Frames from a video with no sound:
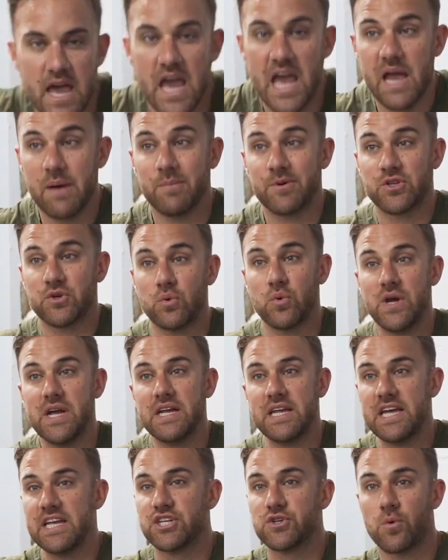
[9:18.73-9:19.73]
In between
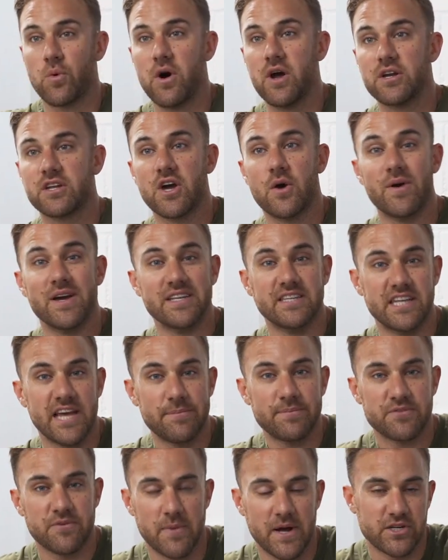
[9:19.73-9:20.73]
each one, go hit
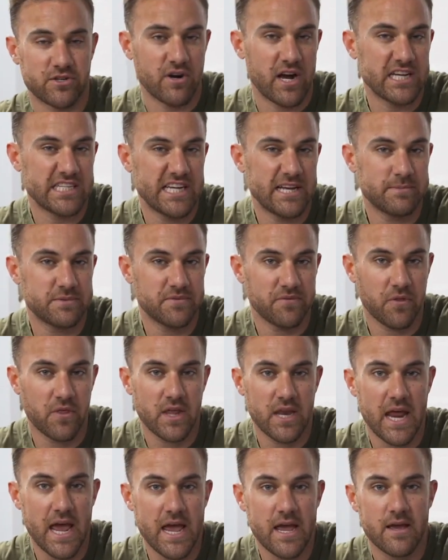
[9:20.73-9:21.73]
dips for my triceps for the
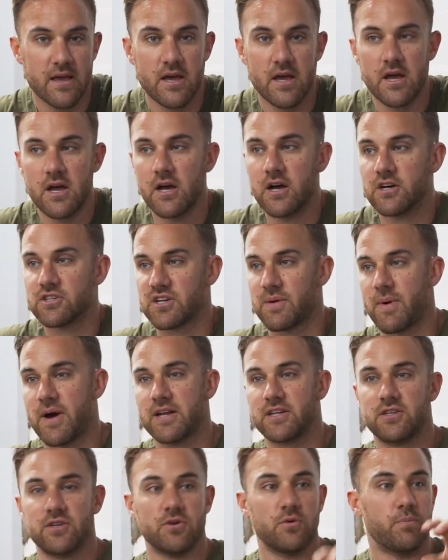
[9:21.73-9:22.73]
day. So I
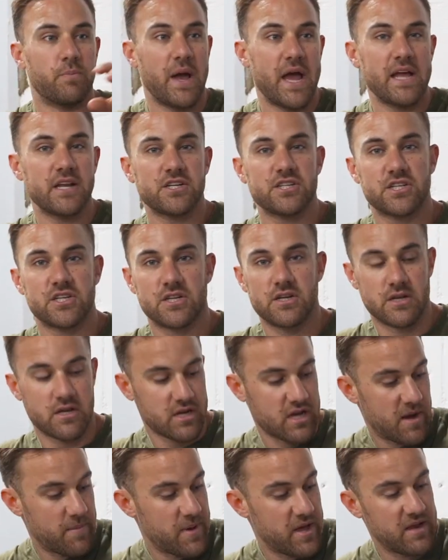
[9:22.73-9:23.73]
might do bench,
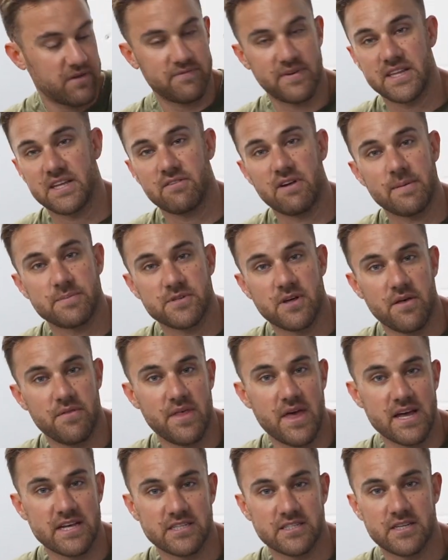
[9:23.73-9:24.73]
come hit 50 reps on
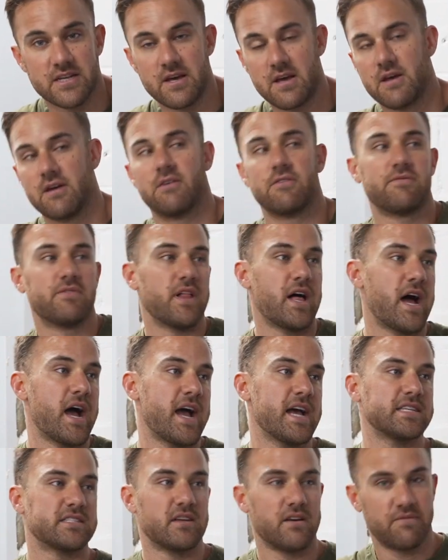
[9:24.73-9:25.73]
this.
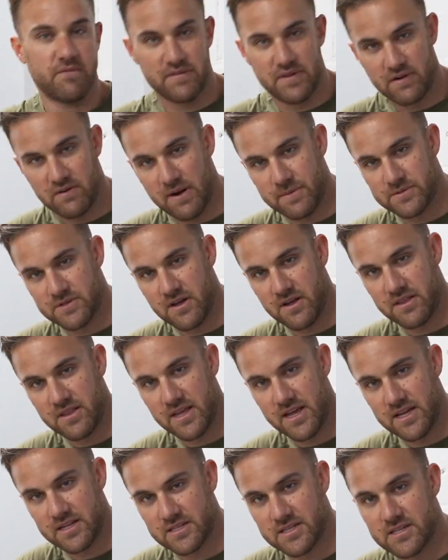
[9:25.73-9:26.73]
Flies, 50 reps on
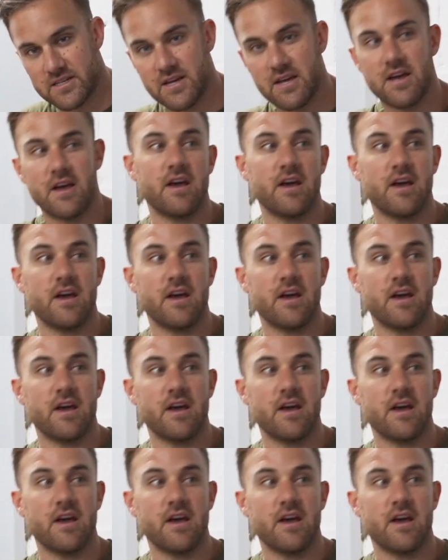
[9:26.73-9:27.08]
this.